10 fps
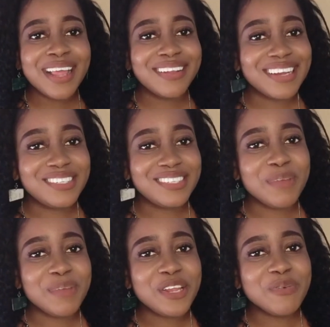nice to
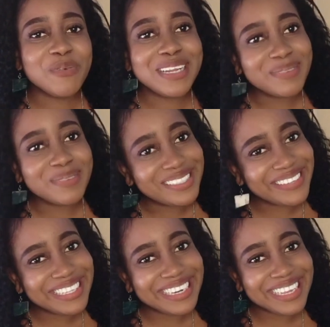meet you. My name is
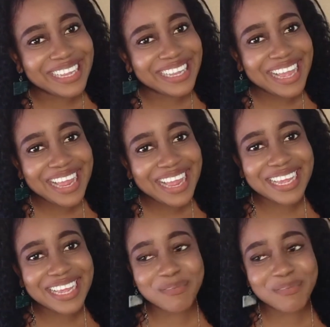Fingerella and I
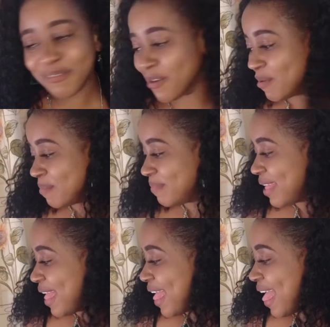am from
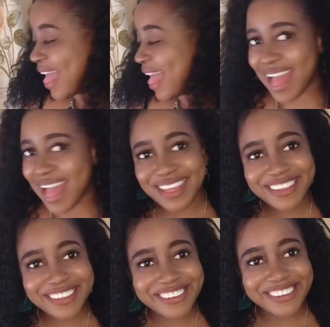
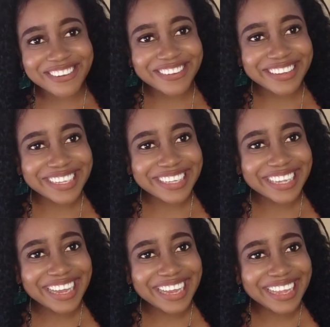Angola
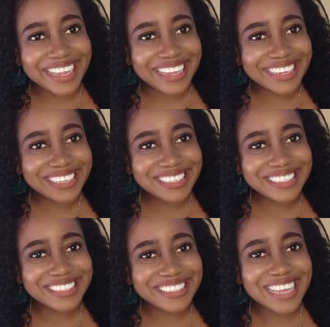
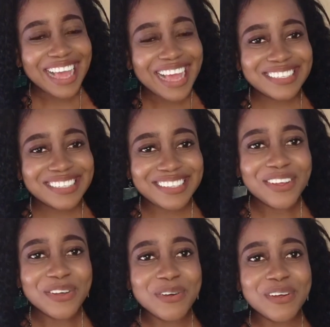guys.
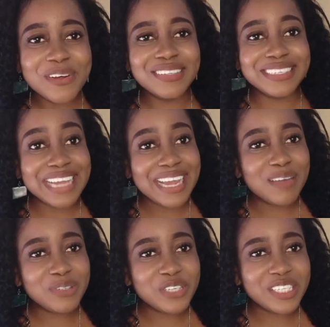So today
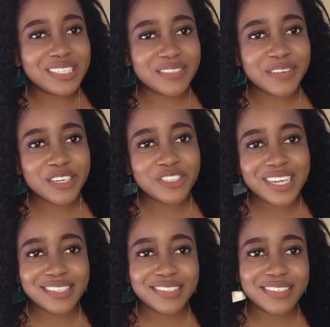I'm doing this video
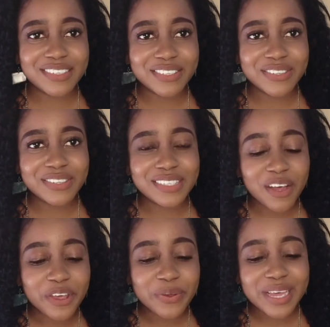just to
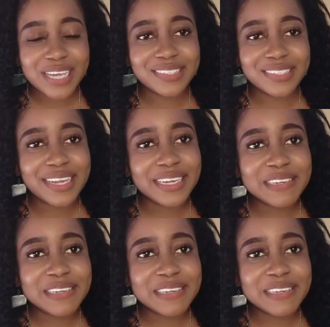tell you guys that